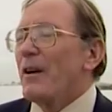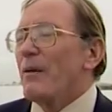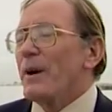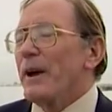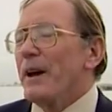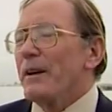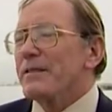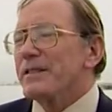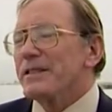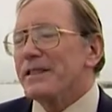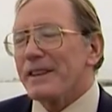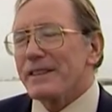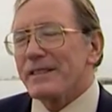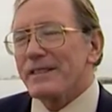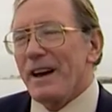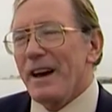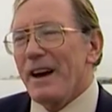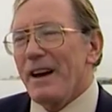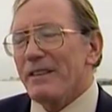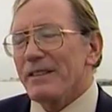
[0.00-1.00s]
We have
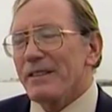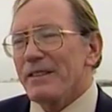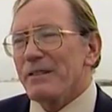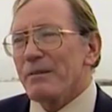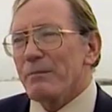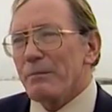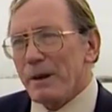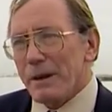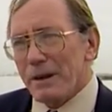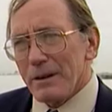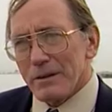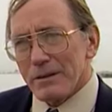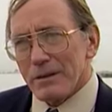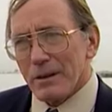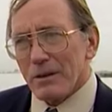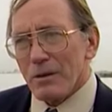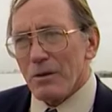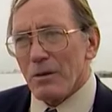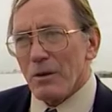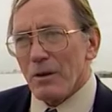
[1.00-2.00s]
6,000 meters
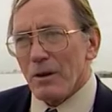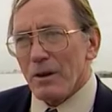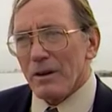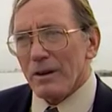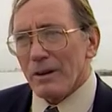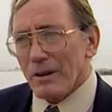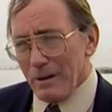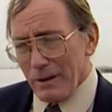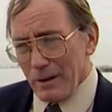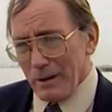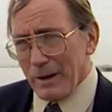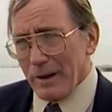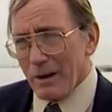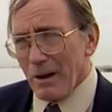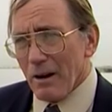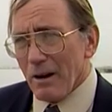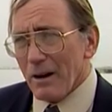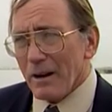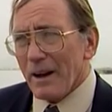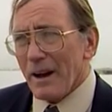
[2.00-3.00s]
of core currently
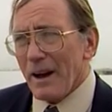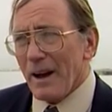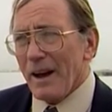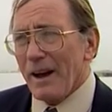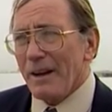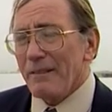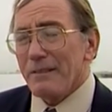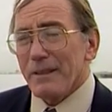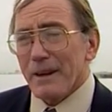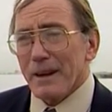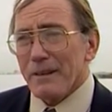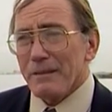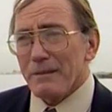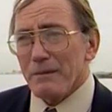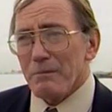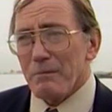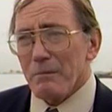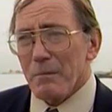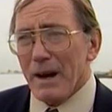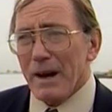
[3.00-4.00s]
archived at
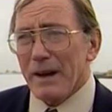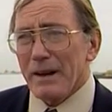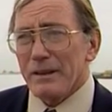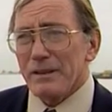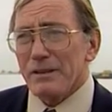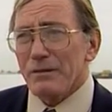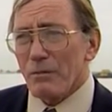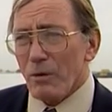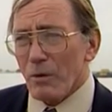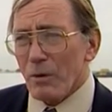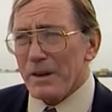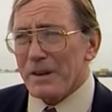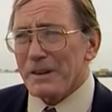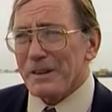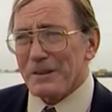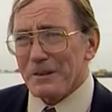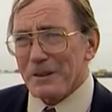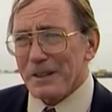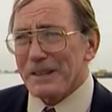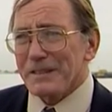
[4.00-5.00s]
minus 40
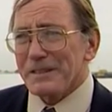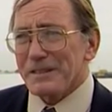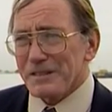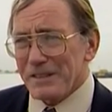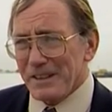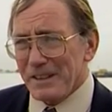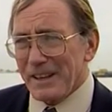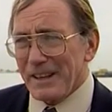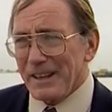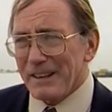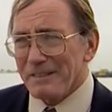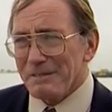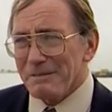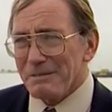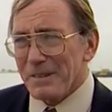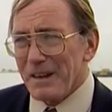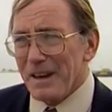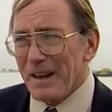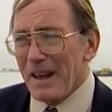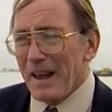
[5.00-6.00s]
degrees C,
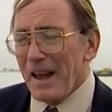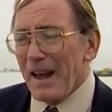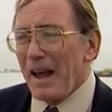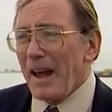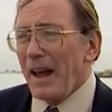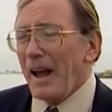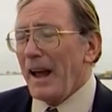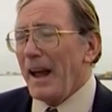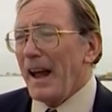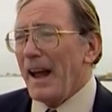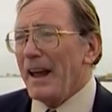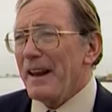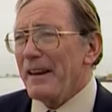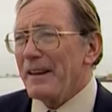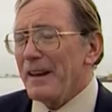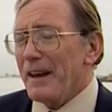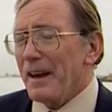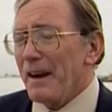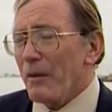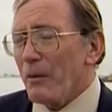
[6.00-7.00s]

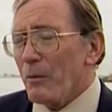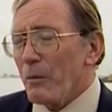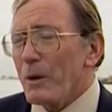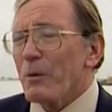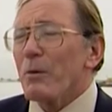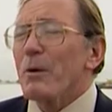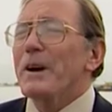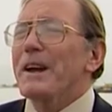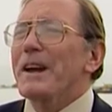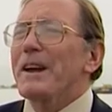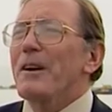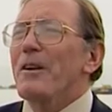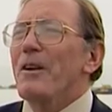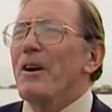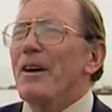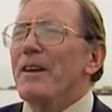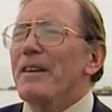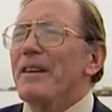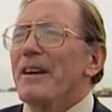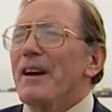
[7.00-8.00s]
and we're working
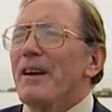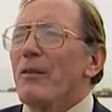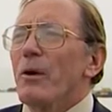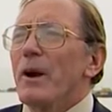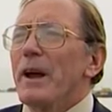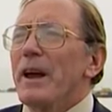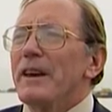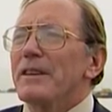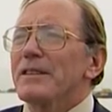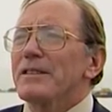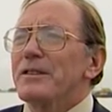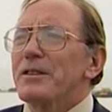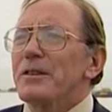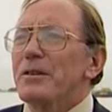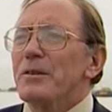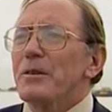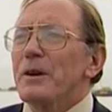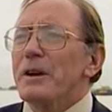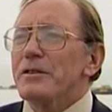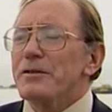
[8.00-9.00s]
on ways
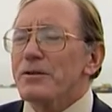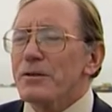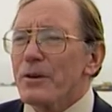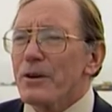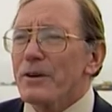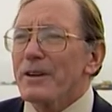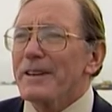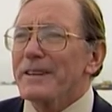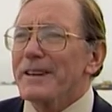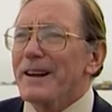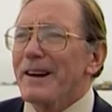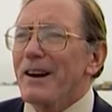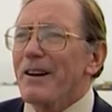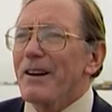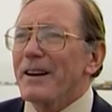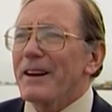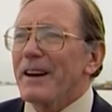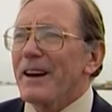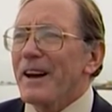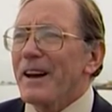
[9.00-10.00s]
to ensure that that
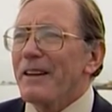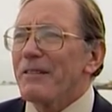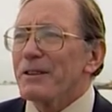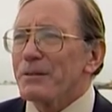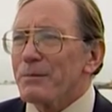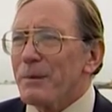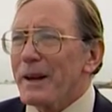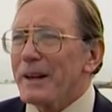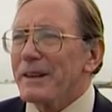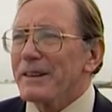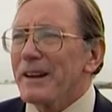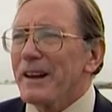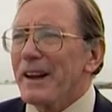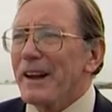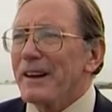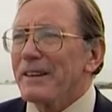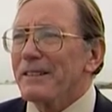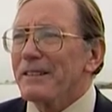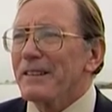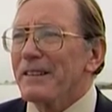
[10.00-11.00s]
archive is
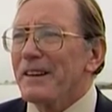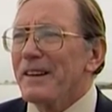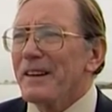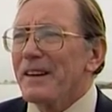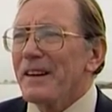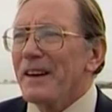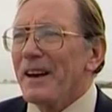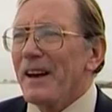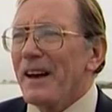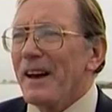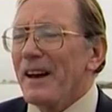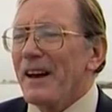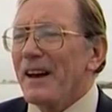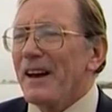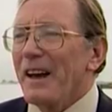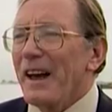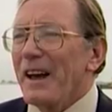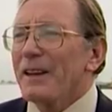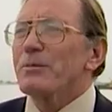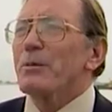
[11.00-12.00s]
maintained
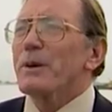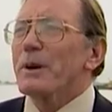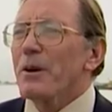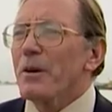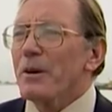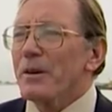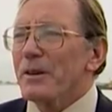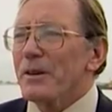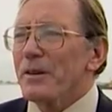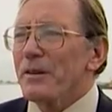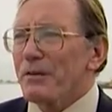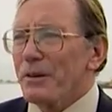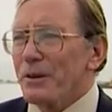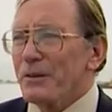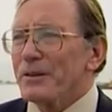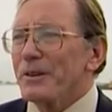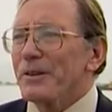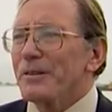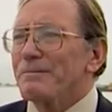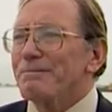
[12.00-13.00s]
as we go into the future.